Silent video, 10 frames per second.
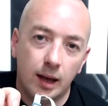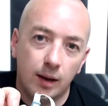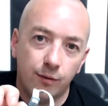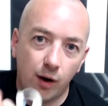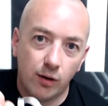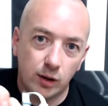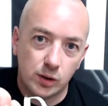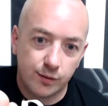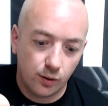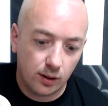Very
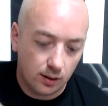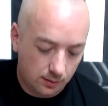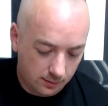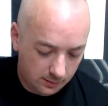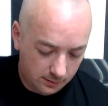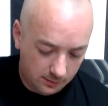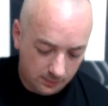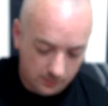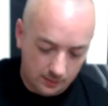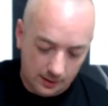useful.
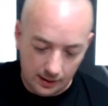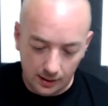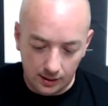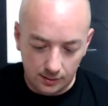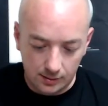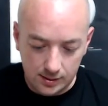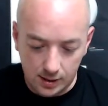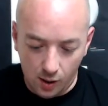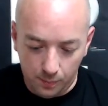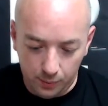It'll
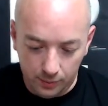stop